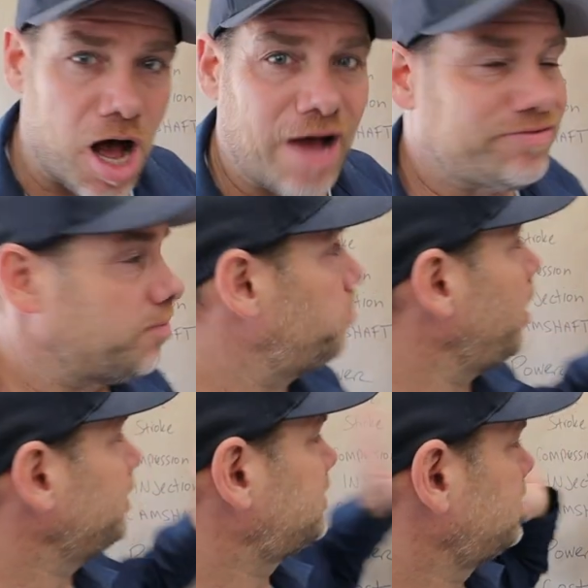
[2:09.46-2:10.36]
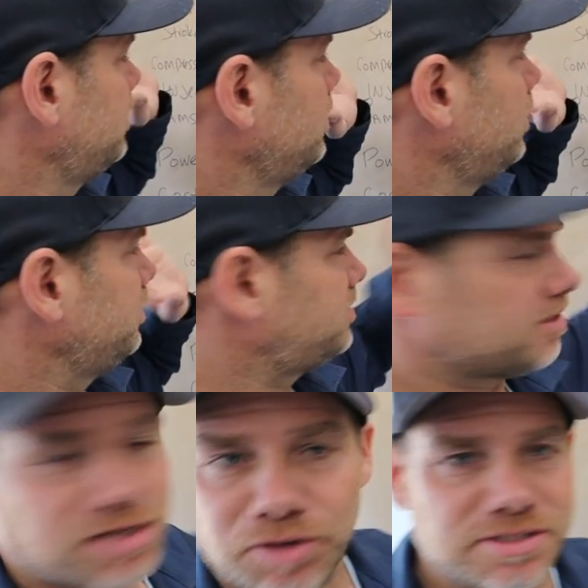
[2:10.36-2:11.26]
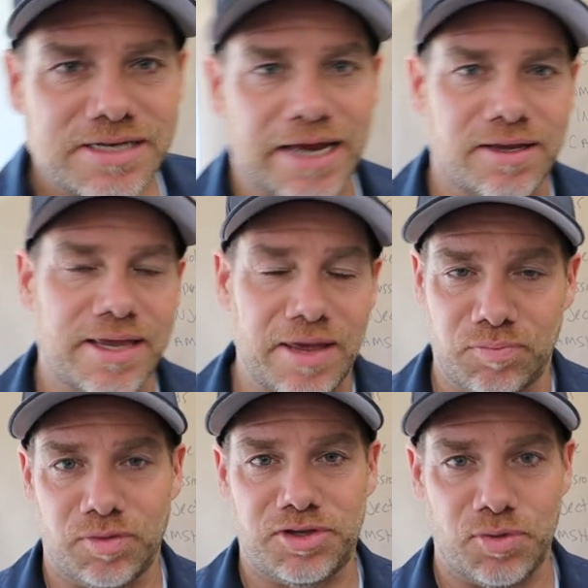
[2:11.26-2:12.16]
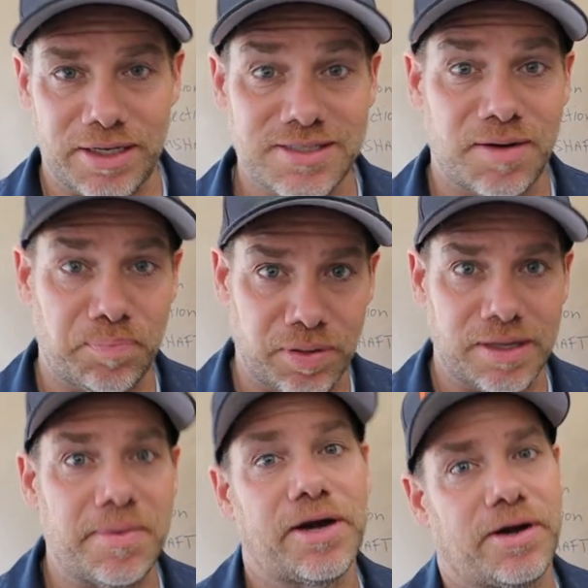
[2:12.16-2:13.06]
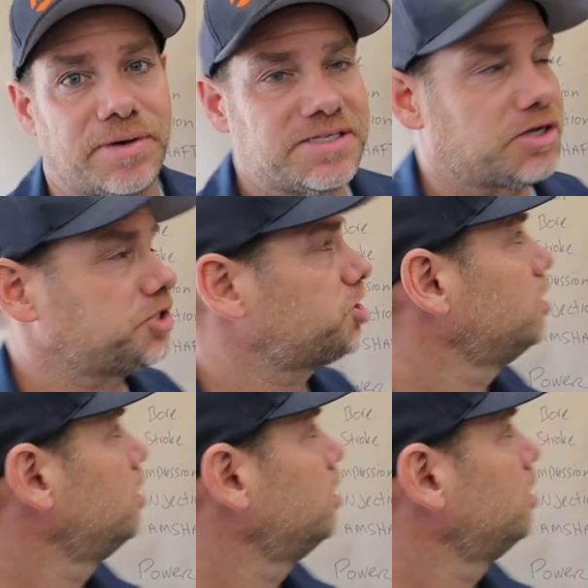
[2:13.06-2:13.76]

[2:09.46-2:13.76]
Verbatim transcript: off, but this is as close as I could get with doing some preliminary research.